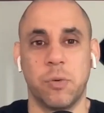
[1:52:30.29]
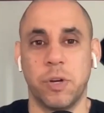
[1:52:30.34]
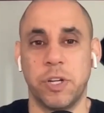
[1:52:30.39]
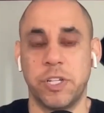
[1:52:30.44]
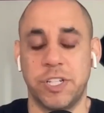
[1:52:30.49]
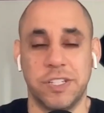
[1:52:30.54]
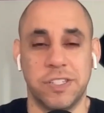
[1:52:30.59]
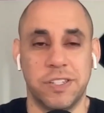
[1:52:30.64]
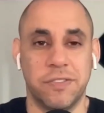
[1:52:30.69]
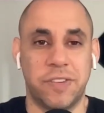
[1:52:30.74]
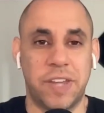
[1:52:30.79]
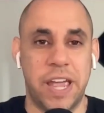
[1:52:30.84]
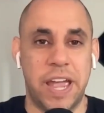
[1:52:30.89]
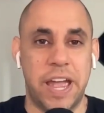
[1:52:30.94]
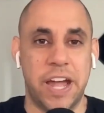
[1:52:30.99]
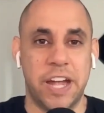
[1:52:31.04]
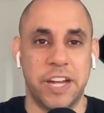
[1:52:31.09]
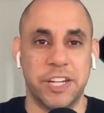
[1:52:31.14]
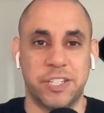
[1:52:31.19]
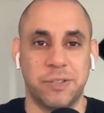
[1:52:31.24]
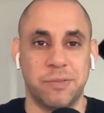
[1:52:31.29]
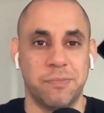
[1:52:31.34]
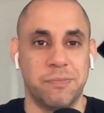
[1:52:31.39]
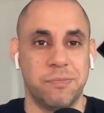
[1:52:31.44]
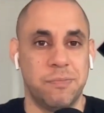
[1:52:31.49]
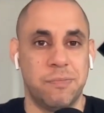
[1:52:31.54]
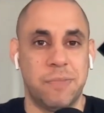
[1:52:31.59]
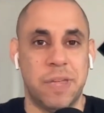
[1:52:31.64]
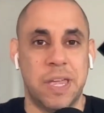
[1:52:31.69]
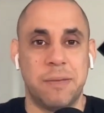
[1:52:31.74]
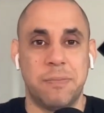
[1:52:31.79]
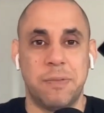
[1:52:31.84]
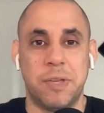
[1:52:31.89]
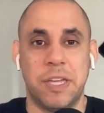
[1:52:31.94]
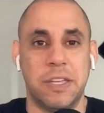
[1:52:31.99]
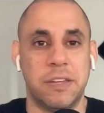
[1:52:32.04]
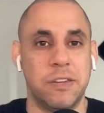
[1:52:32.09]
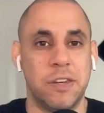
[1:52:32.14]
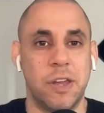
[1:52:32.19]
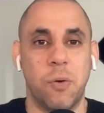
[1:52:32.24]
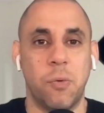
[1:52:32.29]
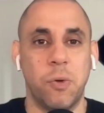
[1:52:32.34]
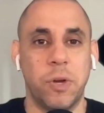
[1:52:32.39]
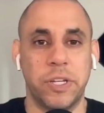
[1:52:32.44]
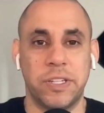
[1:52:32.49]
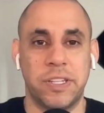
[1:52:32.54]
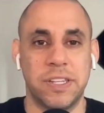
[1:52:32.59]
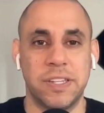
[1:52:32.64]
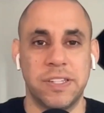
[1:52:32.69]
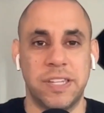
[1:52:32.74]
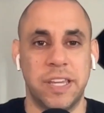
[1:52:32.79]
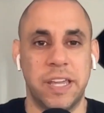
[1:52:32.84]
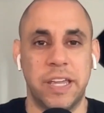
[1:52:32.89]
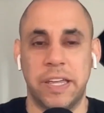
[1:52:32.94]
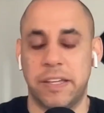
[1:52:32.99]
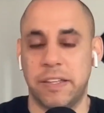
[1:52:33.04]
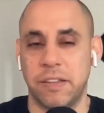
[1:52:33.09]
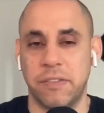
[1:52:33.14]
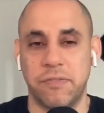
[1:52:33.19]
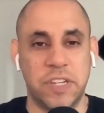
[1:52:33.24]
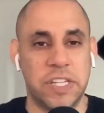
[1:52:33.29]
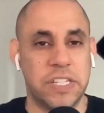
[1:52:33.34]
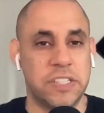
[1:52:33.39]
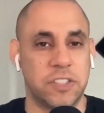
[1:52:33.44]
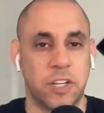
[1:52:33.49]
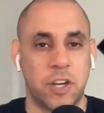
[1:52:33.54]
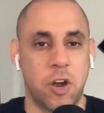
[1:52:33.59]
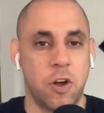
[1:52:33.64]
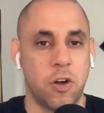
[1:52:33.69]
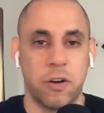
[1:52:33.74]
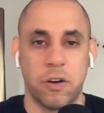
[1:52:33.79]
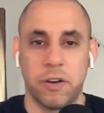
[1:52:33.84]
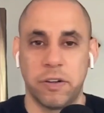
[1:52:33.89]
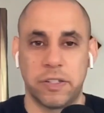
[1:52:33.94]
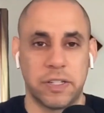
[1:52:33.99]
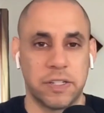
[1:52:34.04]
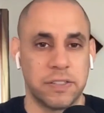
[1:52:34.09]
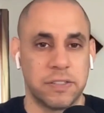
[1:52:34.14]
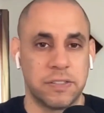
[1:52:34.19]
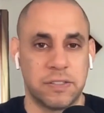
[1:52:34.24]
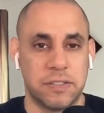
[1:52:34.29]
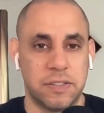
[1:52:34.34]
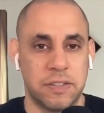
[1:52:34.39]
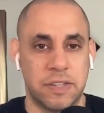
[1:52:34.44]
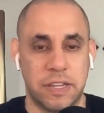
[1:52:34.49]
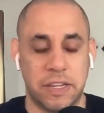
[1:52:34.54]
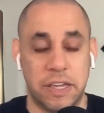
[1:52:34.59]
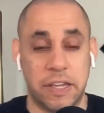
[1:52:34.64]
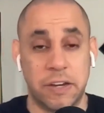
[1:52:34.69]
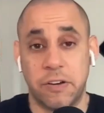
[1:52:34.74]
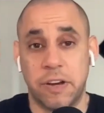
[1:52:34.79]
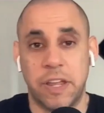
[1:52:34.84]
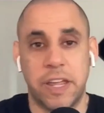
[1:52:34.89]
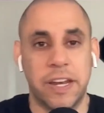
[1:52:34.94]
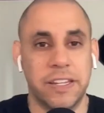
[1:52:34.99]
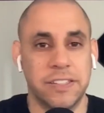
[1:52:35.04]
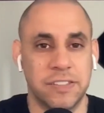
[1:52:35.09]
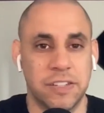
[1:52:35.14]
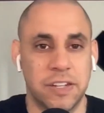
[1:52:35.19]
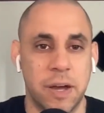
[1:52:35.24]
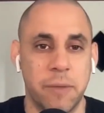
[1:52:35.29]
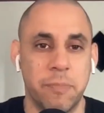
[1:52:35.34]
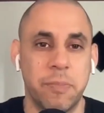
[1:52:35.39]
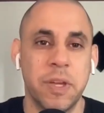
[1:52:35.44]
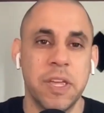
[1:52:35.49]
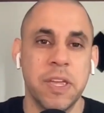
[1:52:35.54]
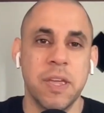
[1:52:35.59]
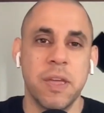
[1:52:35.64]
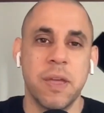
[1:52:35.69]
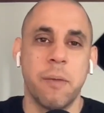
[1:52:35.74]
aren't working. She doesn't have cash. Maybe no one can take the Visa card because the internet isn't up.